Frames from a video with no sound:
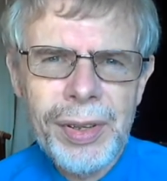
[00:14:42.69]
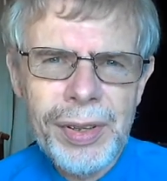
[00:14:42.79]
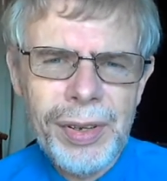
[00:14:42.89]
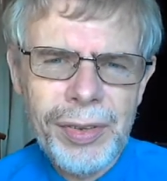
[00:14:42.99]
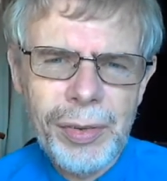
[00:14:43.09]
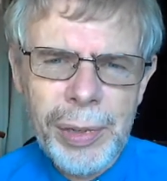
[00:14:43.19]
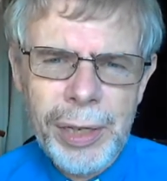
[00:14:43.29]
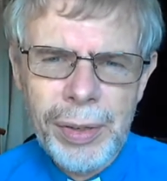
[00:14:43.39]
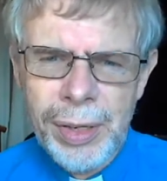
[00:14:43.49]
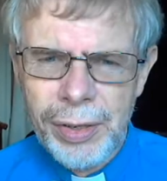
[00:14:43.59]
that is
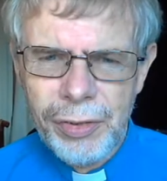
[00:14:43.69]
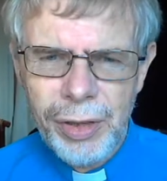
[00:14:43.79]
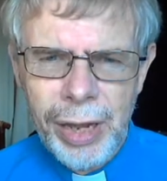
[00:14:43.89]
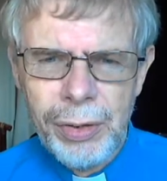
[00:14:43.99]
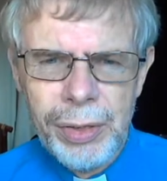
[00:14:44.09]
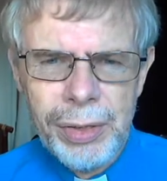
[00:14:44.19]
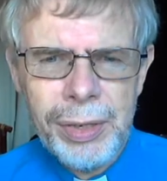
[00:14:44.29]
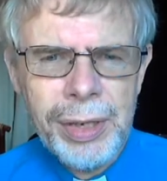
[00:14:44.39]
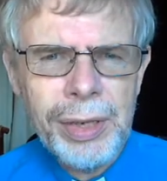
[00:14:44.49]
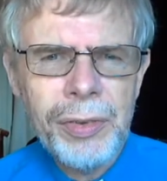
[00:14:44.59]
about us
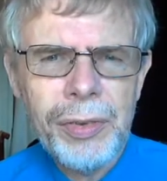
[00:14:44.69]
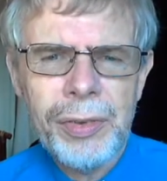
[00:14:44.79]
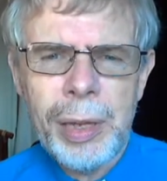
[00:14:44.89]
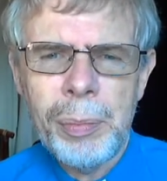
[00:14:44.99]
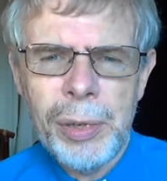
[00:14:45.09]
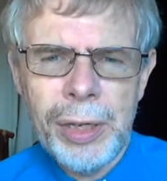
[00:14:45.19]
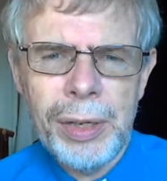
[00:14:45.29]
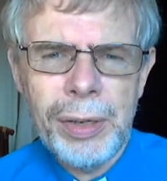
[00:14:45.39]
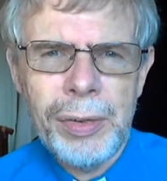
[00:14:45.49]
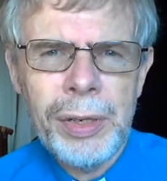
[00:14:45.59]
arrogantly stamping
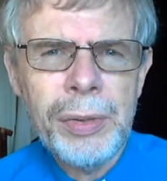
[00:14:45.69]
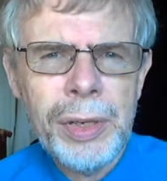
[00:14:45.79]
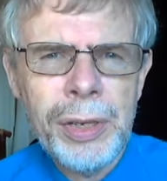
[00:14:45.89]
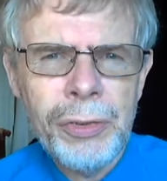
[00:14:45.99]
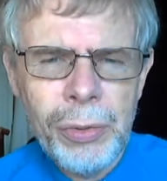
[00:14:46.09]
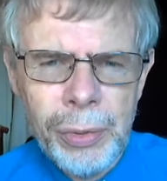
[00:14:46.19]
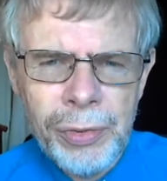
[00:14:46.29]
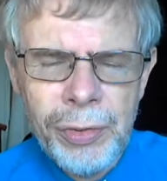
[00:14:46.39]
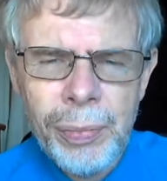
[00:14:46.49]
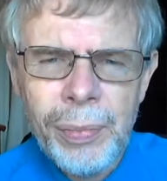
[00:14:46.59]
our own initials